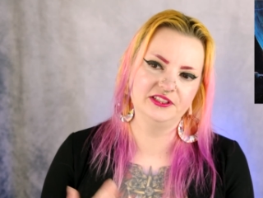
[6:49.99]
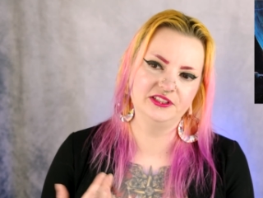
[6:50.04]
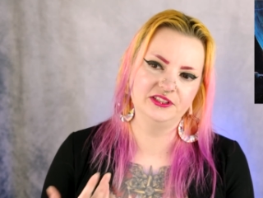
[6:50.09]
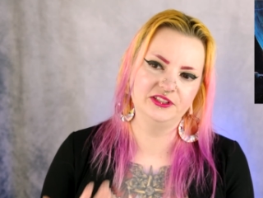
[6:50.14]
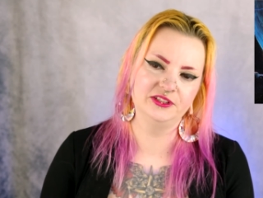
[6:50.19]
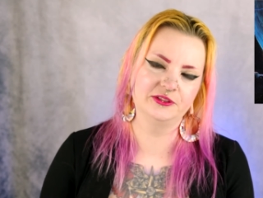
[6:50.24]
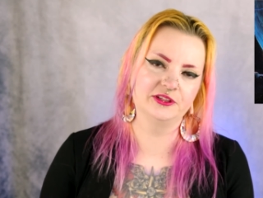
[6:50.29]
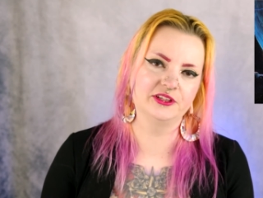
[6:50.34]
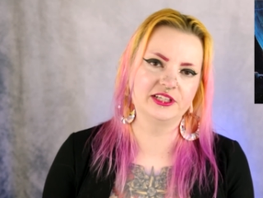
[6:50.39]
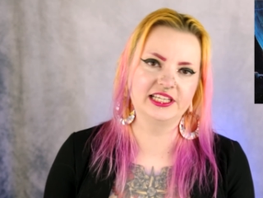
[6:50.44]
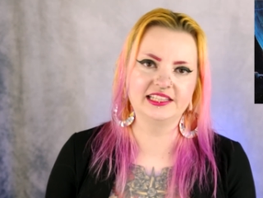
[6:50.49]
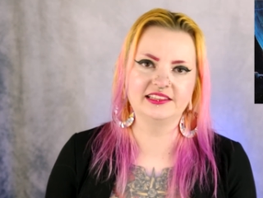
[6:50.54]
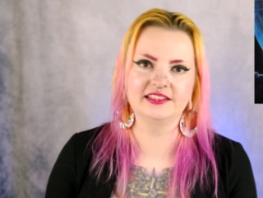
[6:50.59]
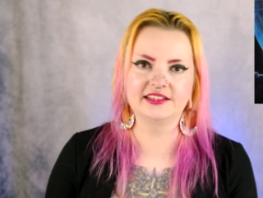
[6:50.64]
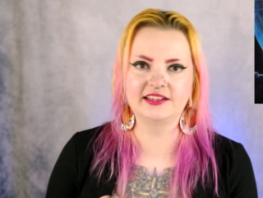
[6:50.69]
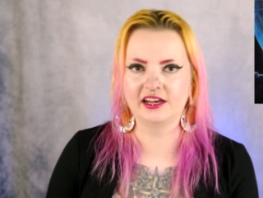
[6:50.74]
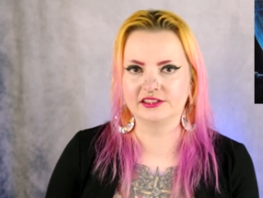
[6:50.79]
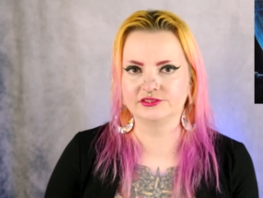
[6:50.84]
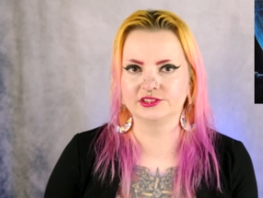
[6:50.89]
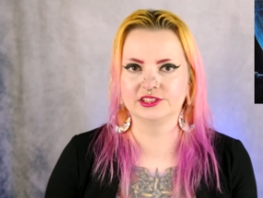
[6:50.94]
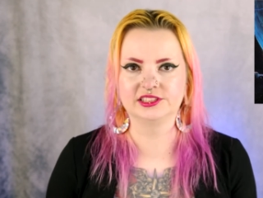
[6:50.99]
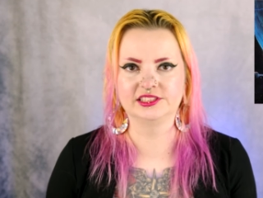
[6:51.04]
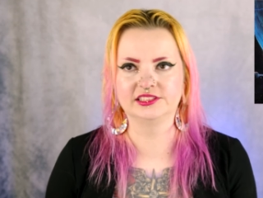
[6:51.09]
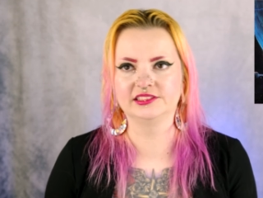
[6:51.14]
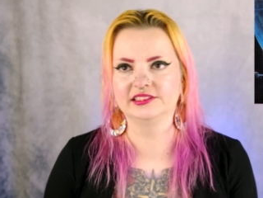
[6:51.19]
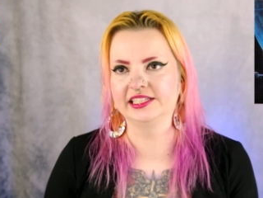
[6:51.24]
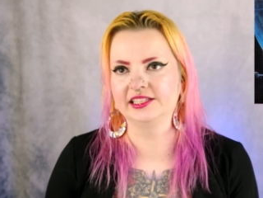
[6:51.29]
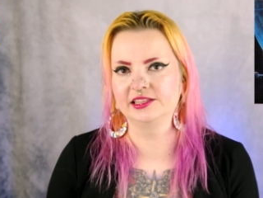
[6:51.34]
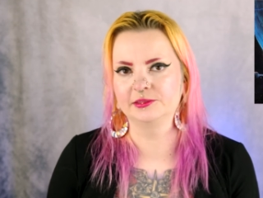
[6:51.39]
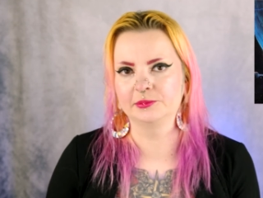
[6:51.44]
you'd look at the cover,
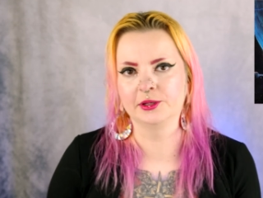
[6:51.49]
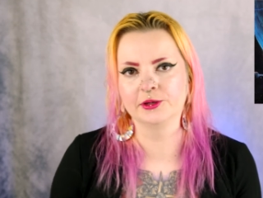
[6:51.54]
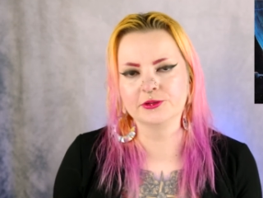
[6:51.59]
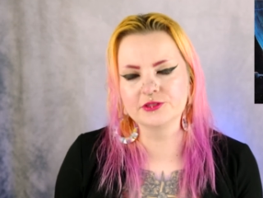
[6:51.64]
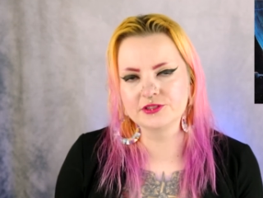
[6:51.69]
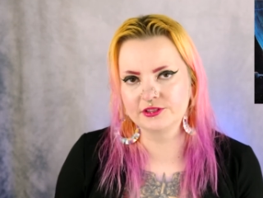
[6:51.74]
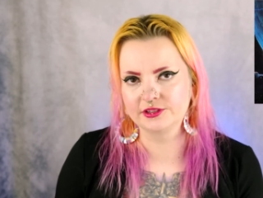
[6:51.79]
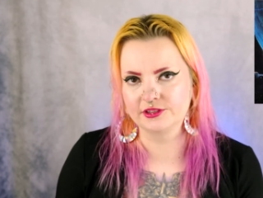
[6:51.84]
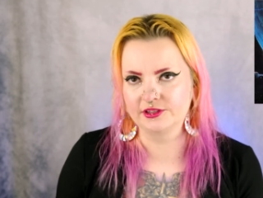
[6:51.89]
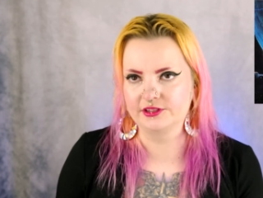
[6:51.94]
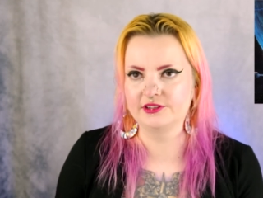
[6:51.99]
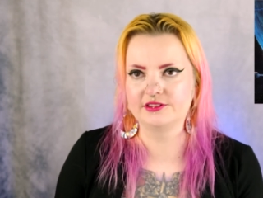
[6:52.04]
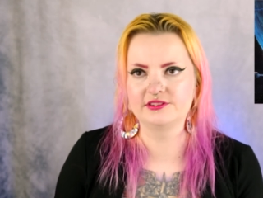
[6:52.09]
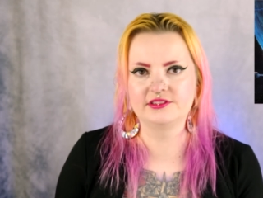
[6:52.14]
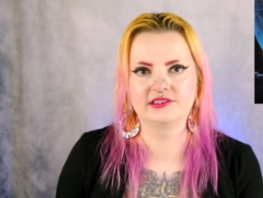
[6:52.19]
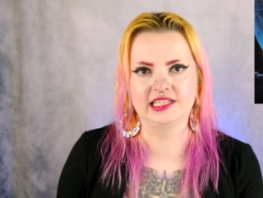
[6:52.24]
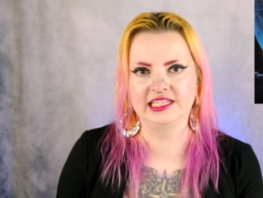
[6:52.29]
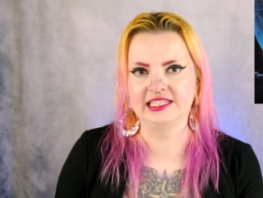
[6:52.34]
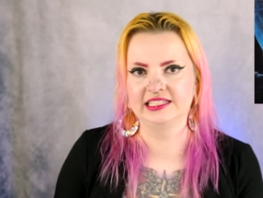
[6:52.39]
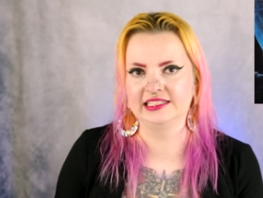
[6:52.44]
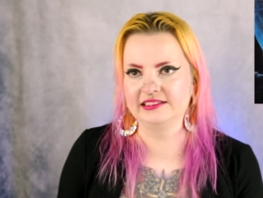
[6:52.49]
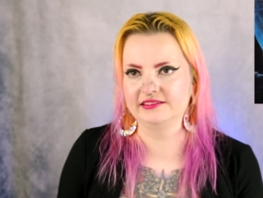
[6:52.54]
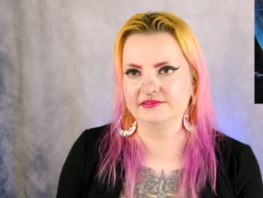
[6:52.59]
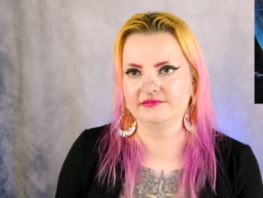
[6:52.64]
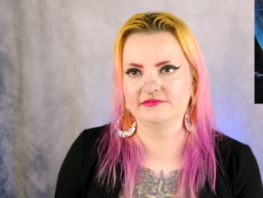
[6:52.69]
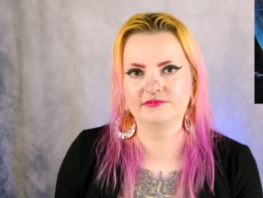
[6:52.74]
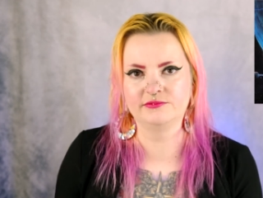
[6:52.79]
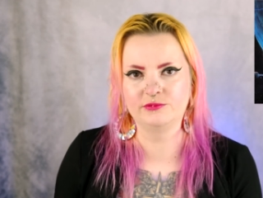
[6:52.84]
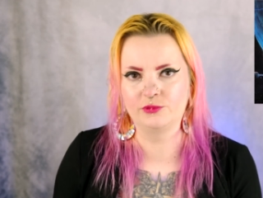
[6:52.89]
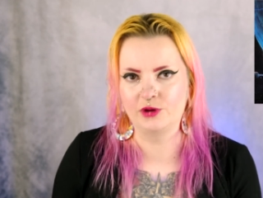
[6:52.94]
like the posters,
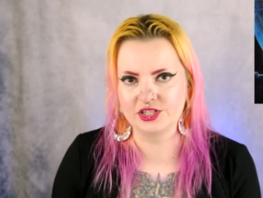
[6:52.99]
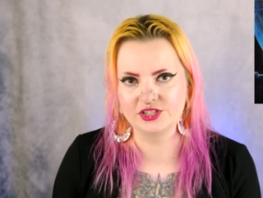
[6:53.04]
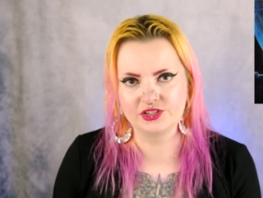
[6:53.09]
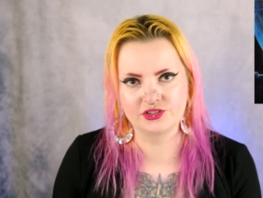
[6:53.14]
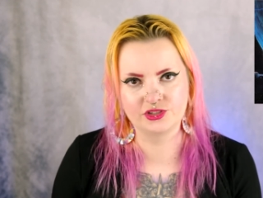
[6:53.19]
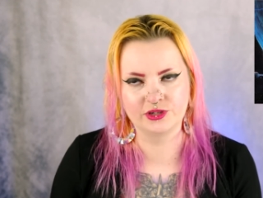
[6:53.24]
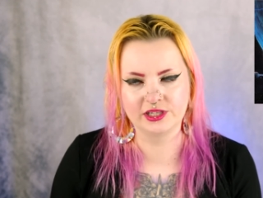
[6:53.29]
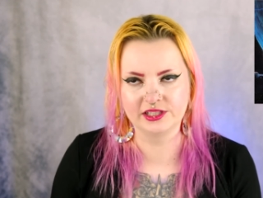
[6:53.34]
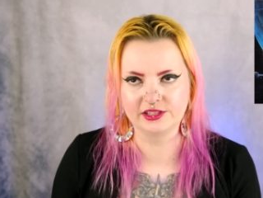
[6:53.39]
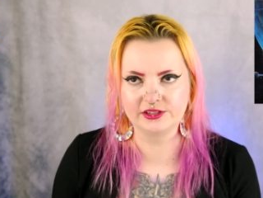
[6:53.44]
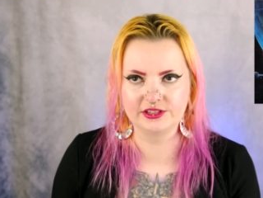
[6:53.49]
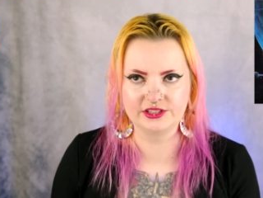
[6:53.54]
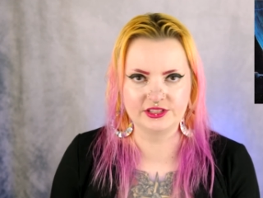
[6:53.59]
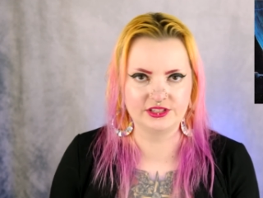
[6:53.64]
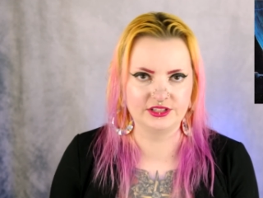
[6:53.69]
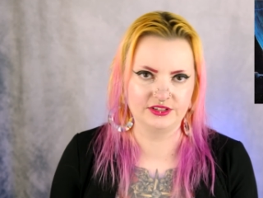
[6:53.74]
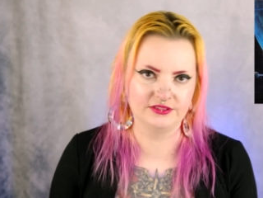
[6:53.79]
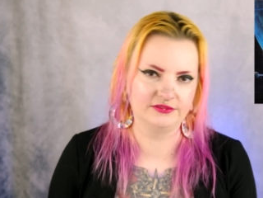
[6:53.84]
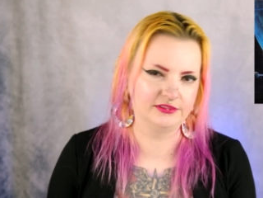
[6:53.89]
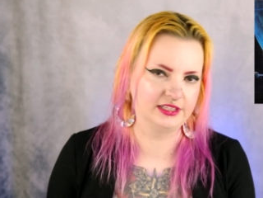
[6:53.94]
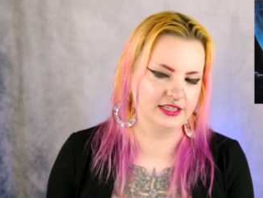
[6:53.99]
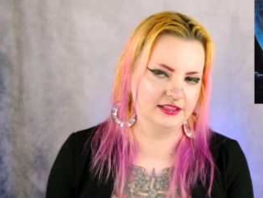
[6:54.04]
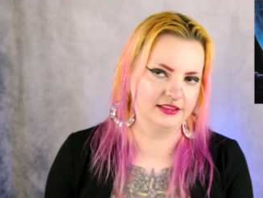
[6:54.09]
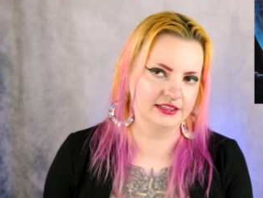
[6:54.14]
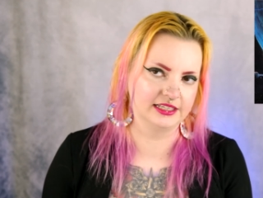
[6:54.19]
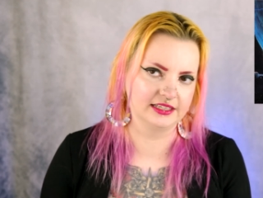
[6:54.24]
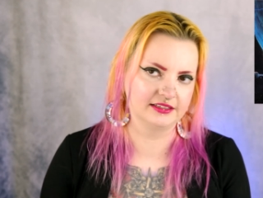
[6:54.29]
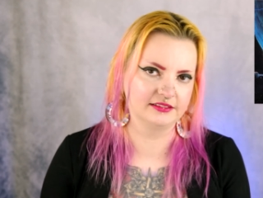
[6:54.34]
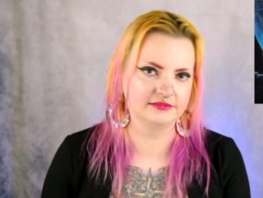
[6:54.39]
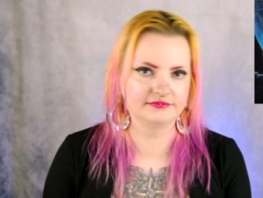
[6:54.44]
and watch the trailers, and you'd think
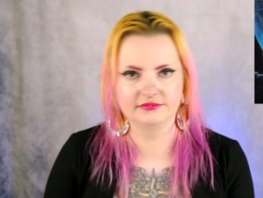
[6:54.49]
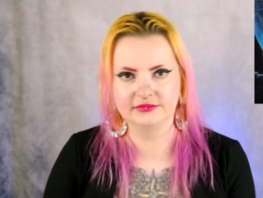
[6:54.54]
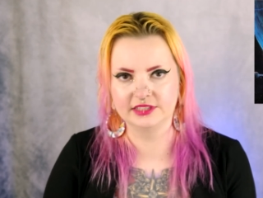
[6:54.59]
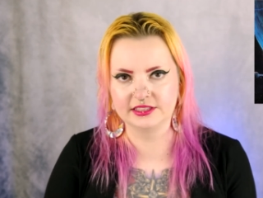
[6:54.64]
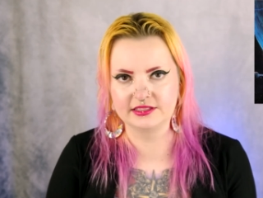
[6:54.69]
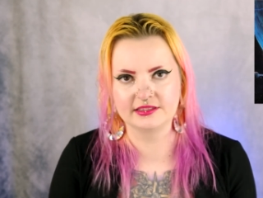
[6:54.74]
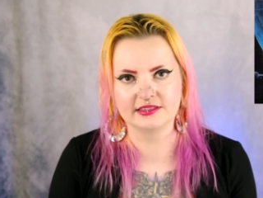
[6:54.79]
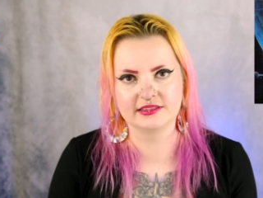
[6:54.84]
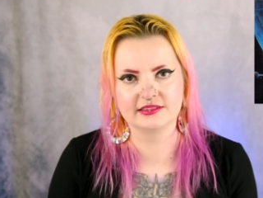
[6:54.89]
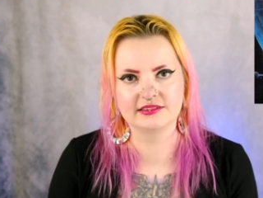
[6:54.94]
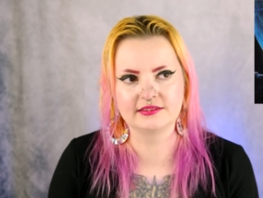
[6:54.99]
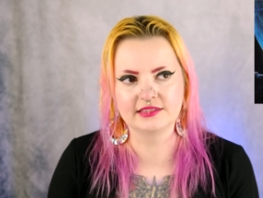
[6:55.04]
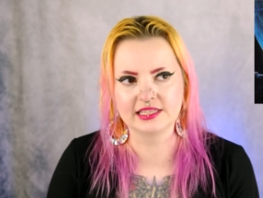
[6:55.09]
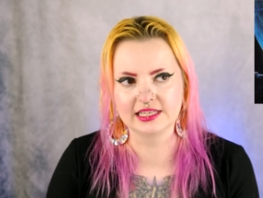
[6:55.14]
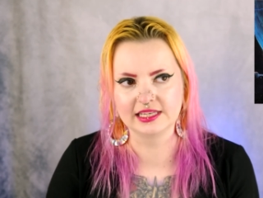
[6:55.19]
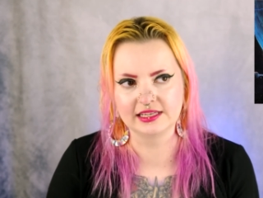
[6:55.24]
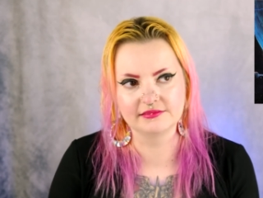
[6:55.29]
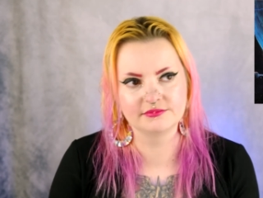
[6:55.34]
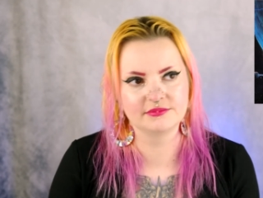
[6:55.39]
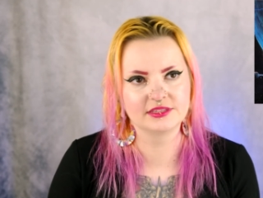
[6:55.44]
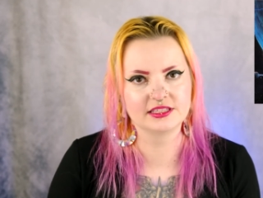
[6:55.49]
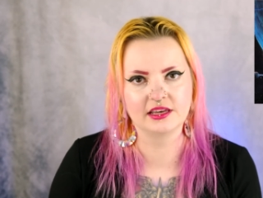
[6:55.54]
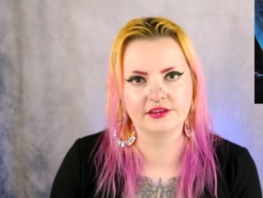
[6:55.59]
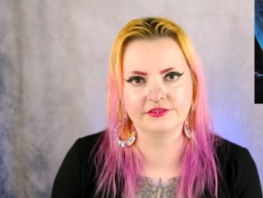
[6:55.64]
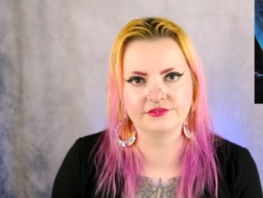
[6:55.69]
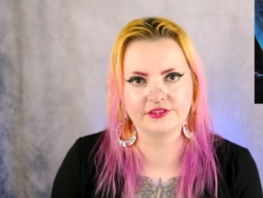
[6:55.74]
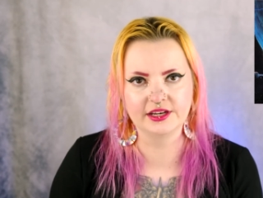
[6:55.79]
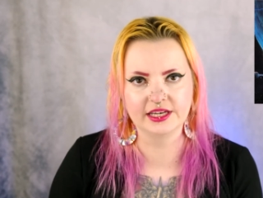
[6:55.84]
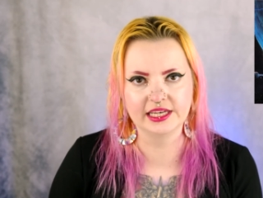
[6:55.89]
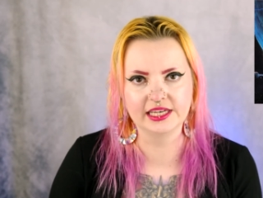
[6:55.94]
like, this is like
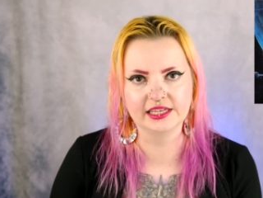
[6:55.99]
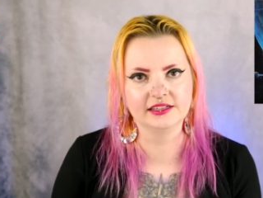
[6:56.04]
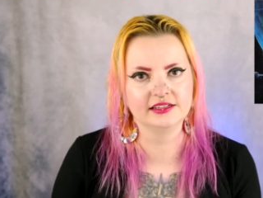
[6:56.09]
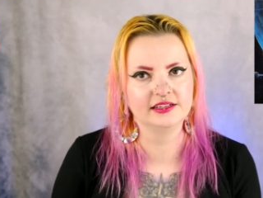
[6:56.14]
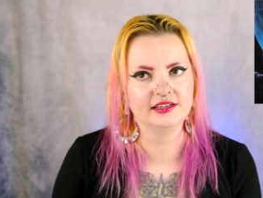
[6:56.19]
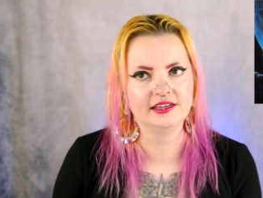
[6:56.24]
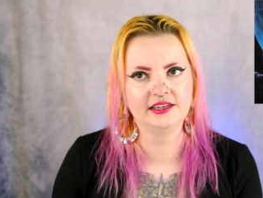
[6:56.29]
sci-fi,